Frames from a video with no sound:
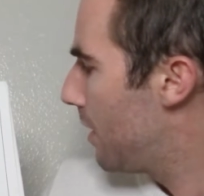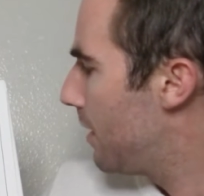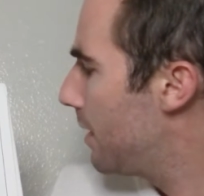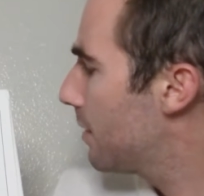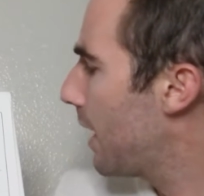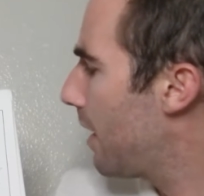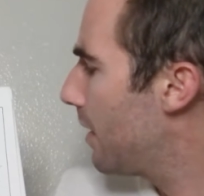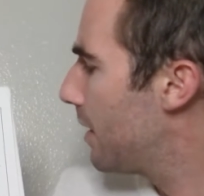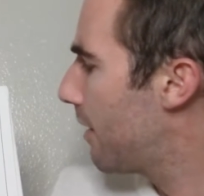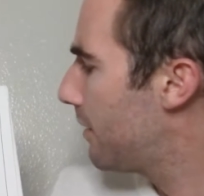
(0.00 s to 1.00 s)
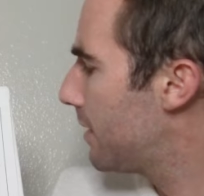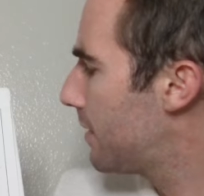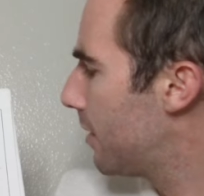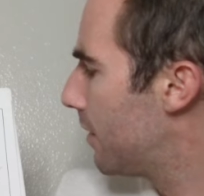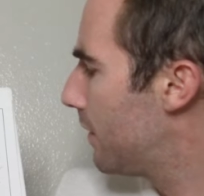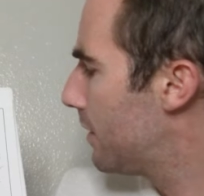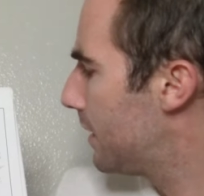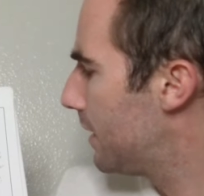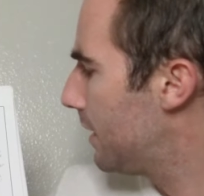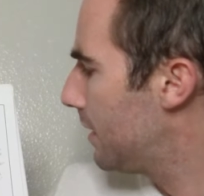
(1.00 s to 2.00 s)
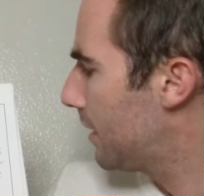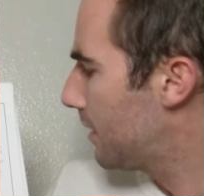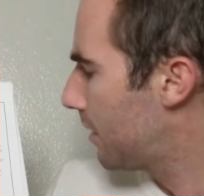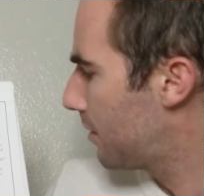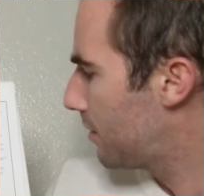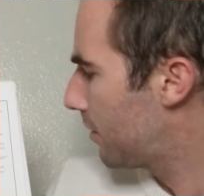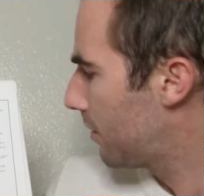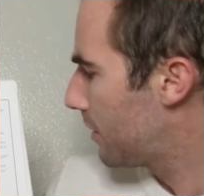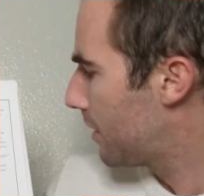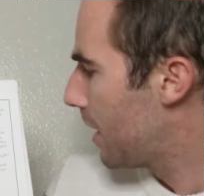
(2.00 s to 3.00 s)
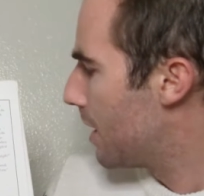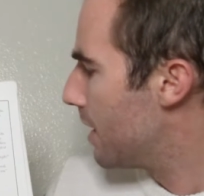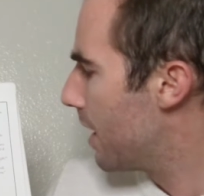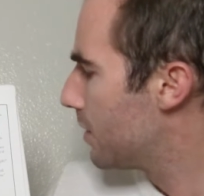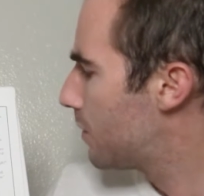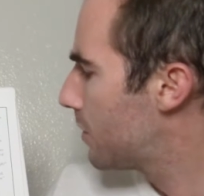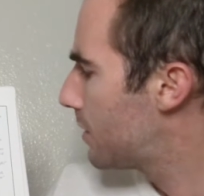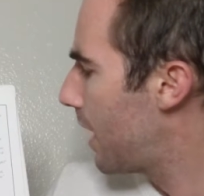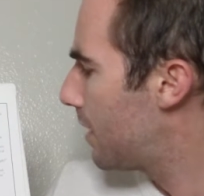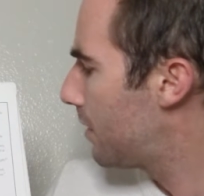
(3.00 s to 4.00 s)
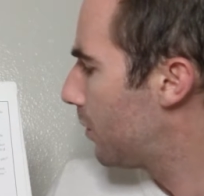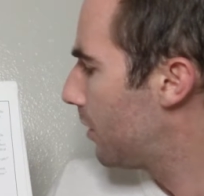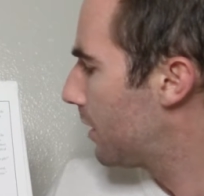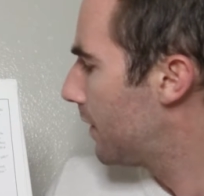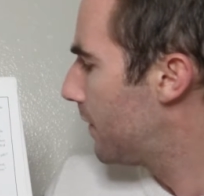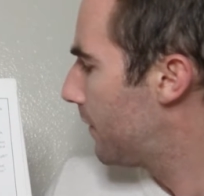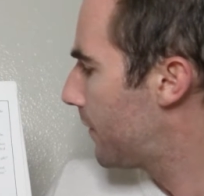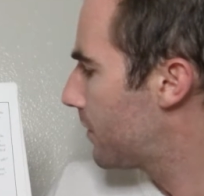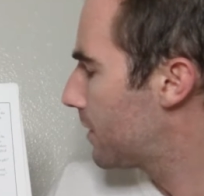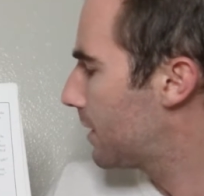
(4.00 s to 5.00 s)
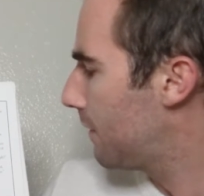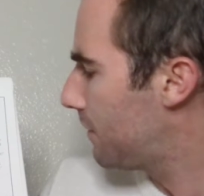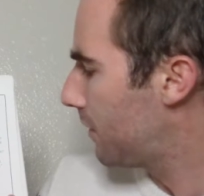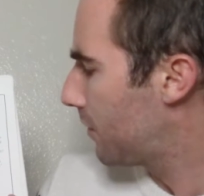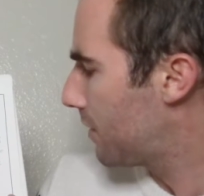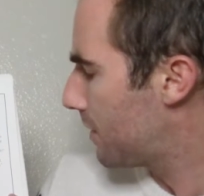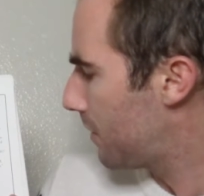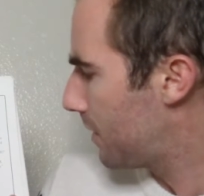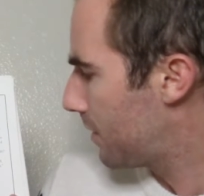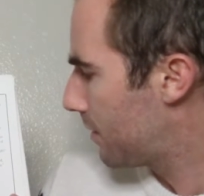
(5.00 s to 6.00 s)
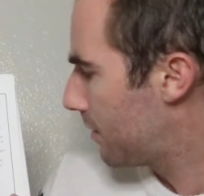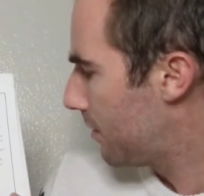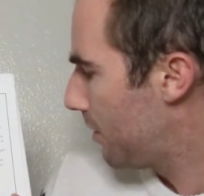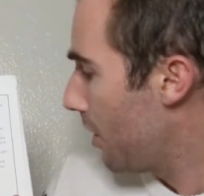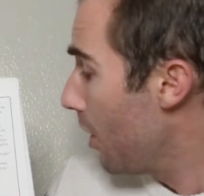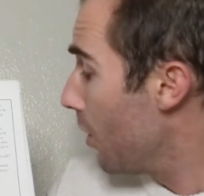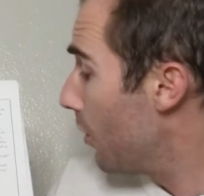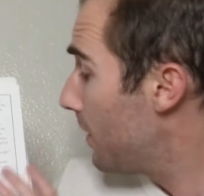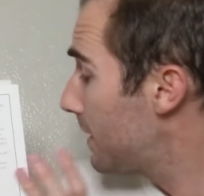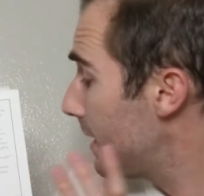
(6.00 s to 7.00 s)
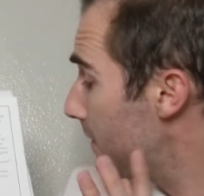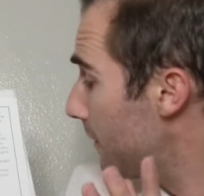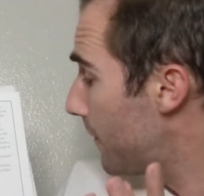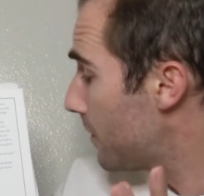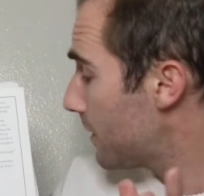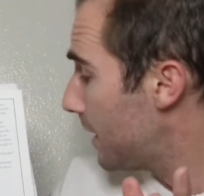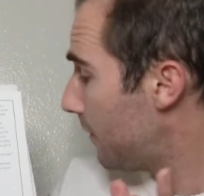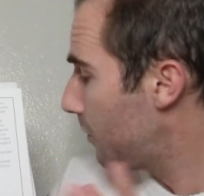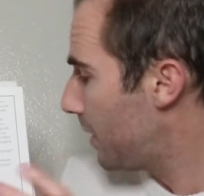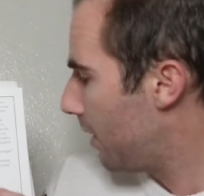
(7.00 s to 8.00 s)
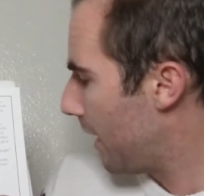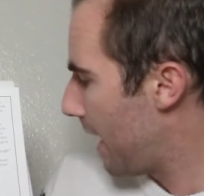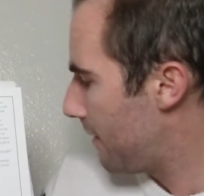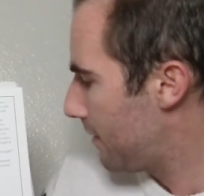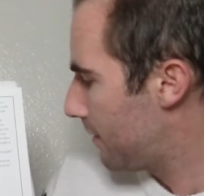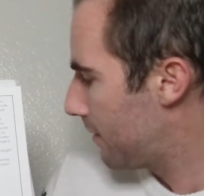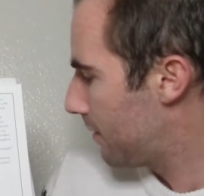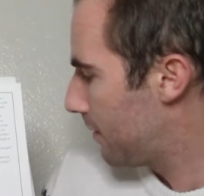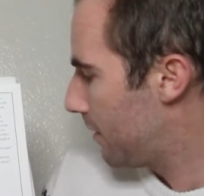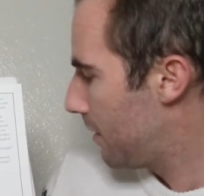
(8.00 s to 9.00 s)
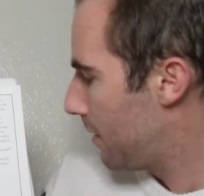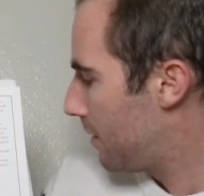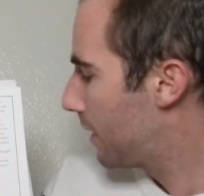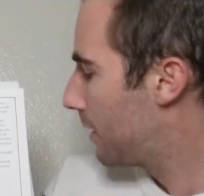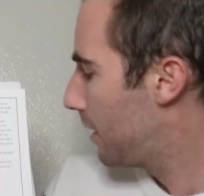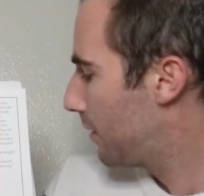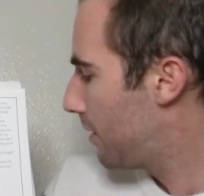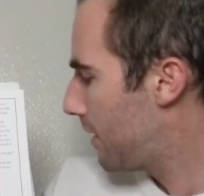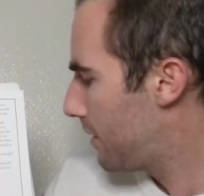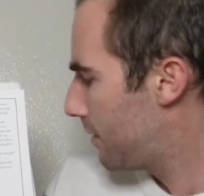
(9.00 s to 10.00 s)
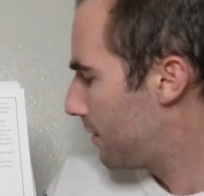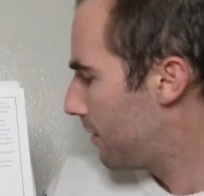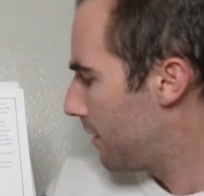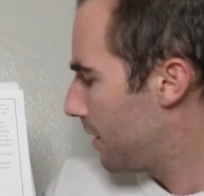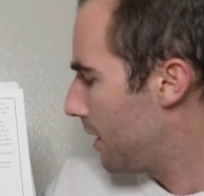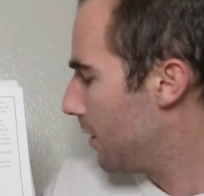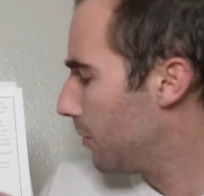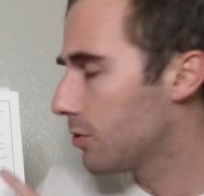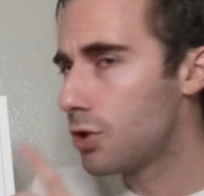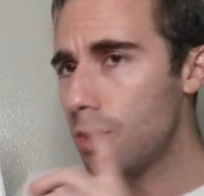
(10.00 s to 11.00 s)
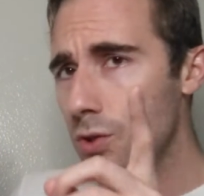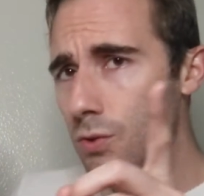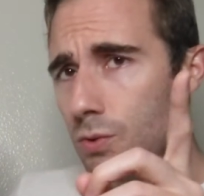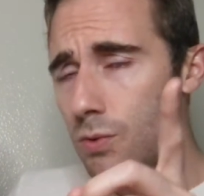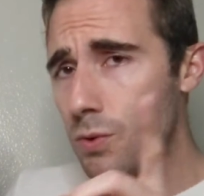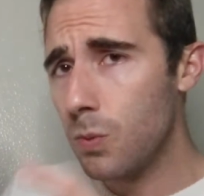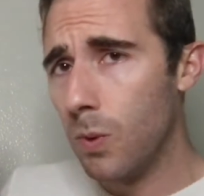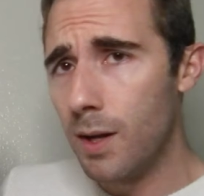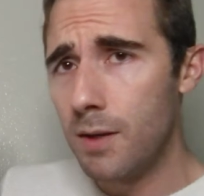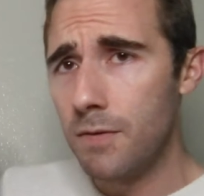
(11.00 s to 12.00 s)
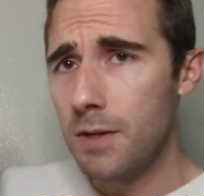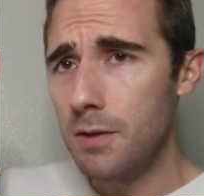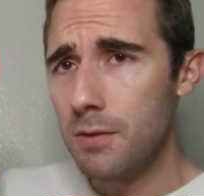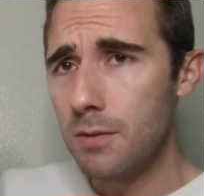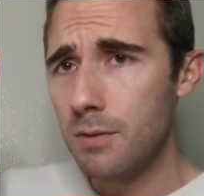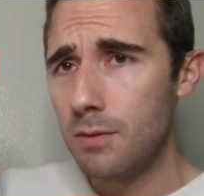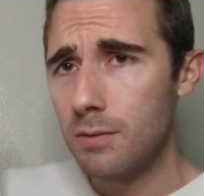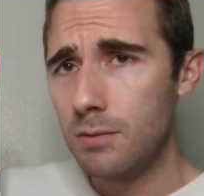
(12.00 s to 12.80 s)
"They are gathering at the center of the city," the conductor told us. "That is where Santa will give the first gift of Christmas." "Who receives the first gift?" we all asked. The conductor answered, "He will choose one of you."